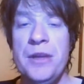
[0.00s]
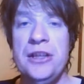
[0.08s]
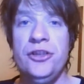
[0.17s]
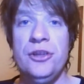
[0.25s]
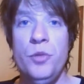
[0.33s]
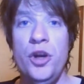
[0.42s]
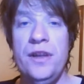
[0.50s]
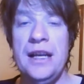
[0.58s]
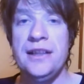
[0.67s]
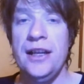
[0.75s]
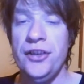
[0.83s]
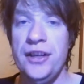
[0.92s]
This is a movie
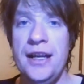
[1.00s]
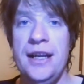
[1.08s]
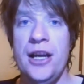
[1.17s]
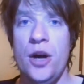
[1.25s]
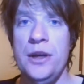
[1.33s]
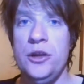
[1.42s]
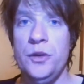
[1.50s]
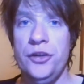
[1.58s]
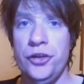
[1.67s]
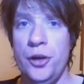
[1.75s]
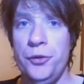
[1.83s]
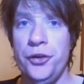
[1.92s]
that doesn't need to go into a
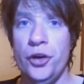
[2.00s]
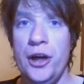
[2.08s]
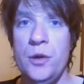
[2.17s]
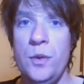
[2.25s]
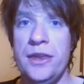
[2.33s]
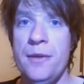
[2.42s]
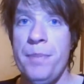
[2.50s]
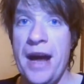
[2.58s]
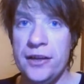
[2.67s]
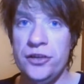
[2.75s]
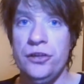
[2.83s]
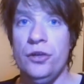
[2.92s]
sob story with the
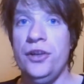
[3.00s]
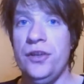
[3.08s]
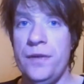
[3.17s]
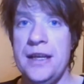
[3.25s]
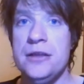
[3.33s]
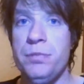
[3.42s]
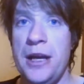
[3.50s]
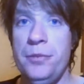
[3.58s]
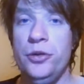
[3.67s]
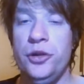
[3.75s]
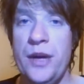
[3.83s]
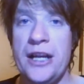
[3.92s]
backstories of these
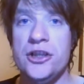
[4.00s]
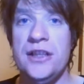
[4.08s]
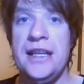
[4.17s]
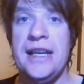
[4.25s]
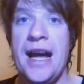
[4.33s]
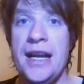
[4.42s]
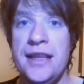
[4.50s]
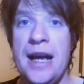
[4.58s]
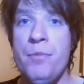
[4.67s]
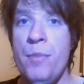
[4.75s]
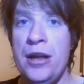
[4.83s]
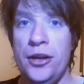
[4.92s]
people to actually gain
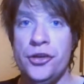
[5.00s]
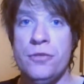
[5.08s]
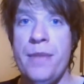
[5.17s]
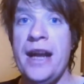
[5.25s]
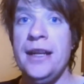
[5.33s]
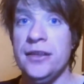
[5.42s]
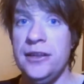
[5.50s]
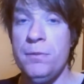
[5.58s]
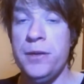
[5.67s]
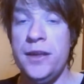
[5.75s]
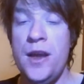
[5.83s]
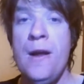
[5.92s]
that melodramatic
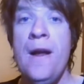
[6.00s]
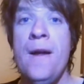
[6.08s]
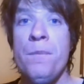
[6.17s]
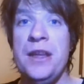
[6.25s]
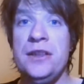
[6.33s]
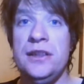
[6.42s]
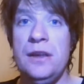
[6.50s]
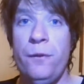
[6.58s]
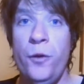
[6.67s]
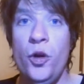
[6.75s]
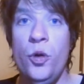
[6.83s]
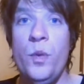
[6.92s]
sympathy. This is a
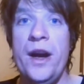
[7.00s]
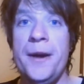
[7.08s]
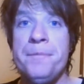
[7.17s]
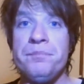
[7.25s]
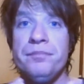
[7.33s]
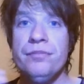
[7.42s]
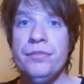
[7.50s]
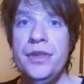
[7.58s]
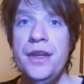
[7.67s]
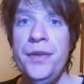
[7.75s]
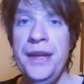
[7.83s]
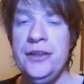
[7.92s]
film where
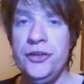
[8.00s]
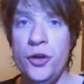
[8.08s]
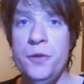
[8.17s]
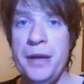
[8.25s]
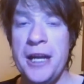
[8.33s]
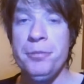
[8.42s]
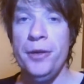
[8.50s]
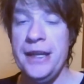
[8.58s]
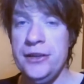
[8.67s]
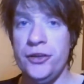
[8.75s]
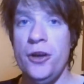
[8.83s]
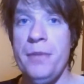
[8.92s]
these two people,
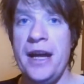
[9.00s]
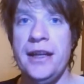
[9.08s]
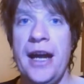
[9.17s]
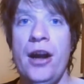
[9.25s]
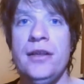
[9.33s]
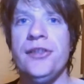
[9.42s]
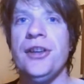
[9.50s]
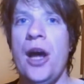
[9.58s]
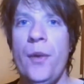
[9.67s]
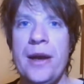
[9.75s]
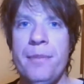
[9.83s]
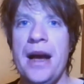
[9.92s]
these two main characters, are
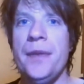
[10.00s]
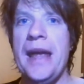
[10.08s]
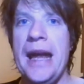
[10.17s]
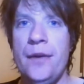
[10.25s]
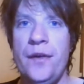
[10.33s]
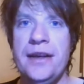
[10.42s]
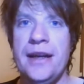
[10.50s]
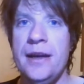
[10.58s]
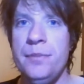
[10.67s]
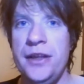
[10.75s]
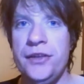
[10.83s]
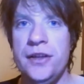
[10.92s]
going about their everyday
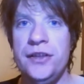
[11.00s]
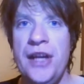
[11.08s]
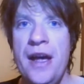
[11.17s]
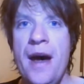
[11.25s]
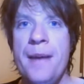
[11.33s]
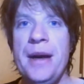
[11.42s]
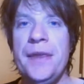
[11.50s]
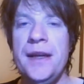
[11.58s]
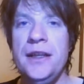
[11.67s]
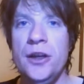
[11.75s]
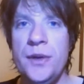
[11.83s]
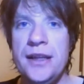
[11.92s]
business, but they're
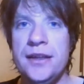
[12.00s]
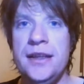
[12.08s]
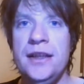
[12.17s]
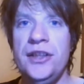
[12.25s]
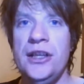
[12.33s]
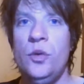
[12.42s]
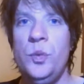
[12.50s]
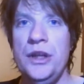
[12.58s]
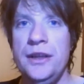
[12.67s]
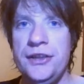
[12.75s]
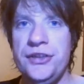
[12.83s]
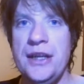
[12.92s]
doing things in a
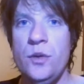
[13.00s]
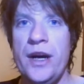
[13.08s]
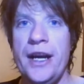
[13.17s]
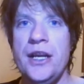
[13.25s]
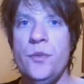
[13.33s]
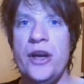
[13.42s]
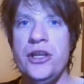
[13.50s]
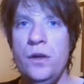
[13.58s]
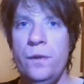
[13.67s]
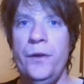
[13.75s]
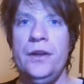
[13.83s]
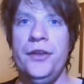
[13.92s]
realistic way where you
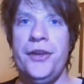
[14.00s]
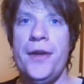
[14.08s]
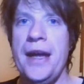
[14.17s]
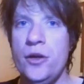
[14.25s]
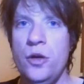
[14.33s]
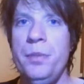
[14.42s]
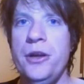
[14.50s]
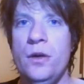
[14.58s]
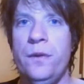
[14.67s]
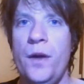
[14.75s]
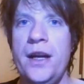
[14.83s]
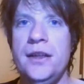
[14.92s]
feel as though they could be
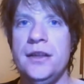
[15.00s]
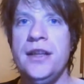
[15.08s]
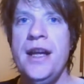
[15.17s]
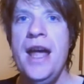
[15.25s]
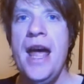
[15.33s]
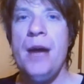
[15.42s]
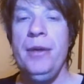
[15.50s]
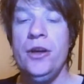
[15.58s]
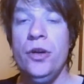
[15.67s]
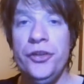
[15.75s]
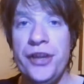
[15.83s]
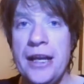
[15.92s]
your friends. And
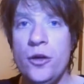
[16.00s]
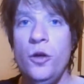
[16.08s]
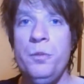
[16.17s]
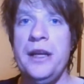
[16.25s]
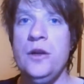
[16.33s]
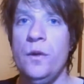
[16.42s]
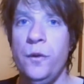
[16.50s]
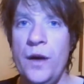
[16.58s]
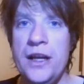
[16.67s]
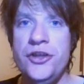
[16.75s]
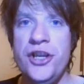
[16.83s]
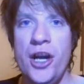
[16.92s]
because they could be your
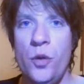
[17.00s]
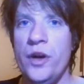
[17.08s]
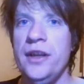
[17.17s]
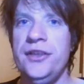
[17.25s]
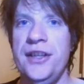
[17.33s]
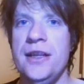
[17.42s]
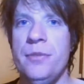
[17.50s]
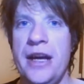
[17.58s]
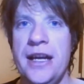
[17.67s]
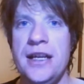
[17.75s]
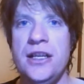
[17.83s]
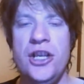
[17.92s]
friends, you don't want to see them
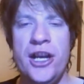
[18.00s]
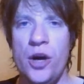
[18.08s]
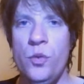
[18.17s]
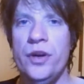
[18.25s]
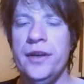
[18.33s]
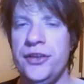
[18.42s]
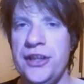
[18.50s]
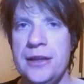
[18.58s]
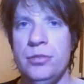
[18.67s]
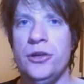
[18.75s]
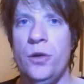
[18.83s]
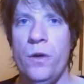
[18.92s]
eaten, you don't want to see
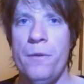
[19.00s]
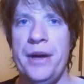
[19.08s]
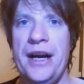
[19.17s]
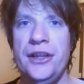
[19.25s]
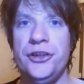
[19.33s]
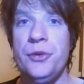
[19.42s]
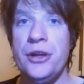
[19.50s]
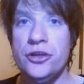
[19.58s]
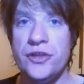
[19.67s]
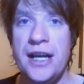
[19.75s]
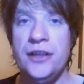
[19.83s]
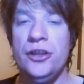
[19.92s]
them torn apart, so it
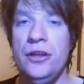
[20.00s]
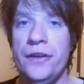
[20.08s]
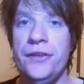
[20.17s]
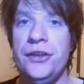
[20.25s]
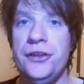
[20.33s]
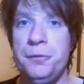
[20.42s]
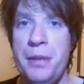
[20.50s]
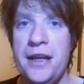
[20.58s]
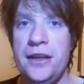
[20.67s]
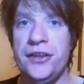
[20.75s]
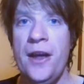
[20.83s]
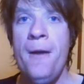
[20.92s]
creates a lot of
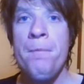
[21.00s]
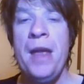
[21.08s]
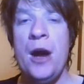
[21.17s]
suspense.